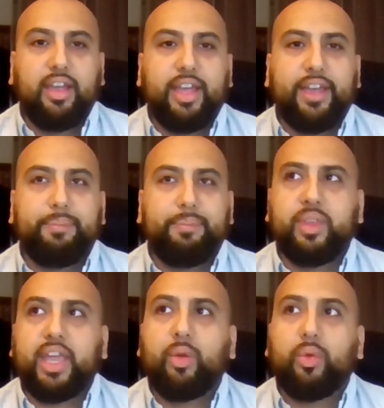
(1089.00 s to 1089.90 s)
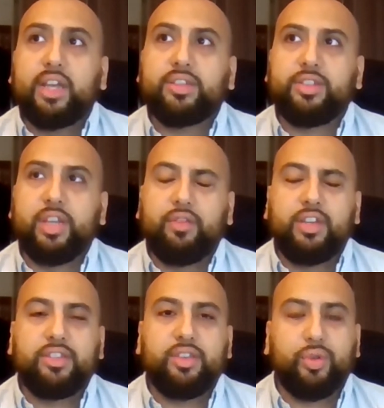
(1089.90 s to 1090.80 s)
Our next
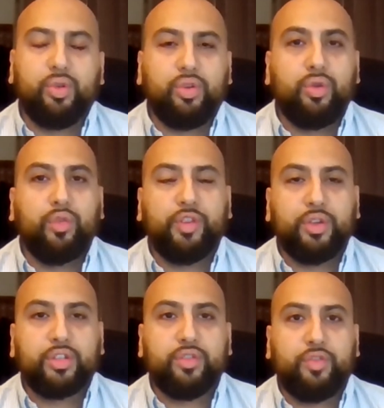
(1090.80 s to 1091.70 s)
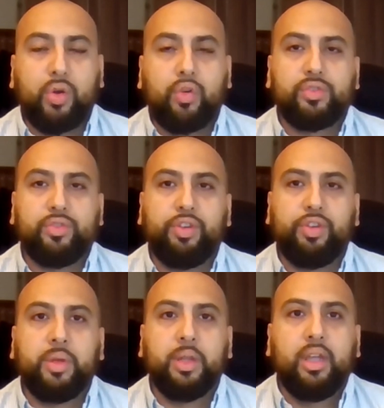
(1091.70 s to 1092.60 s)
series is on your first progress
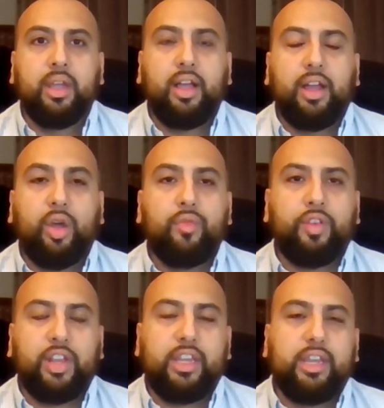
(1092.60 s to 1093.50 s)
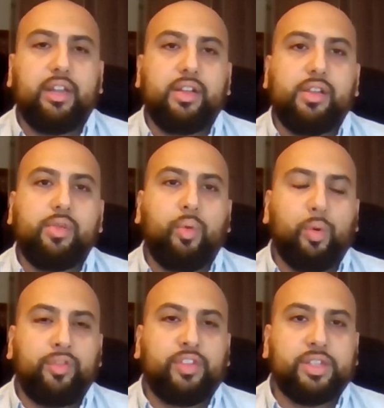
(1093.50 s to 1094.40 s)
review, and hopefully
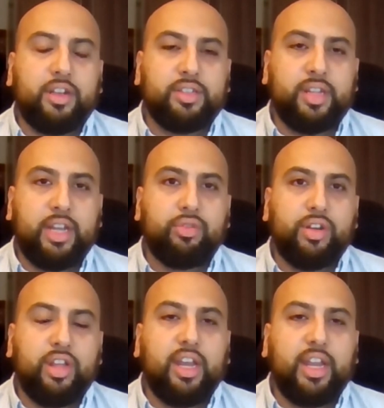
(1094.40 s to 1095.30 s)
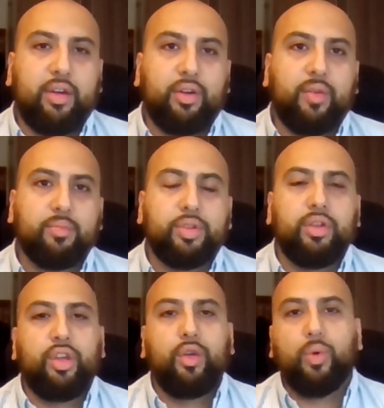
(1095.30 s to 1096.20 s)
what we've discussed today on the learning outcomes
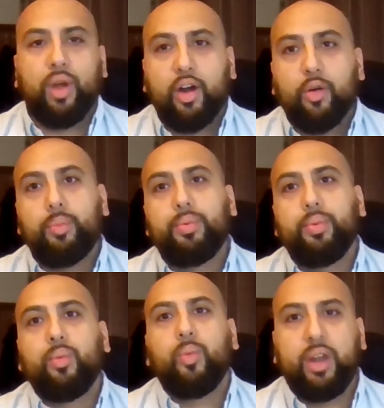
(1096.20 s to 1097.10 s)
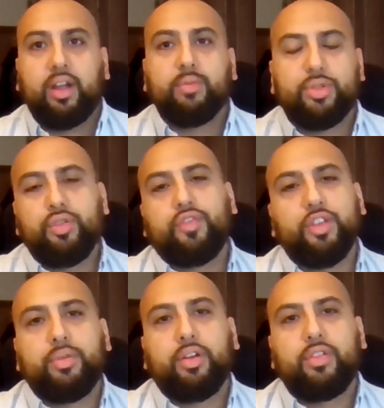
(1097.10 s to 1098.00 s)
will help when it comes to your
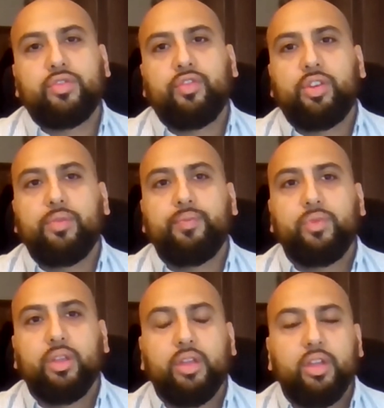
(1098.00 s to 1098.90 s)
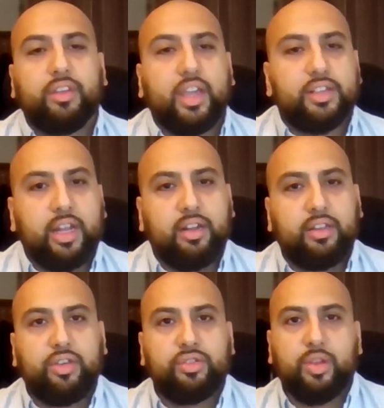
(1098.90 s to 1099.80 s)
first progress review. Thanks, Khalid.
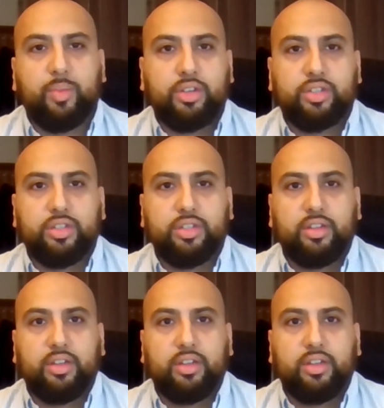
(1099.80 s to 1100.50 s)
Thank you so much.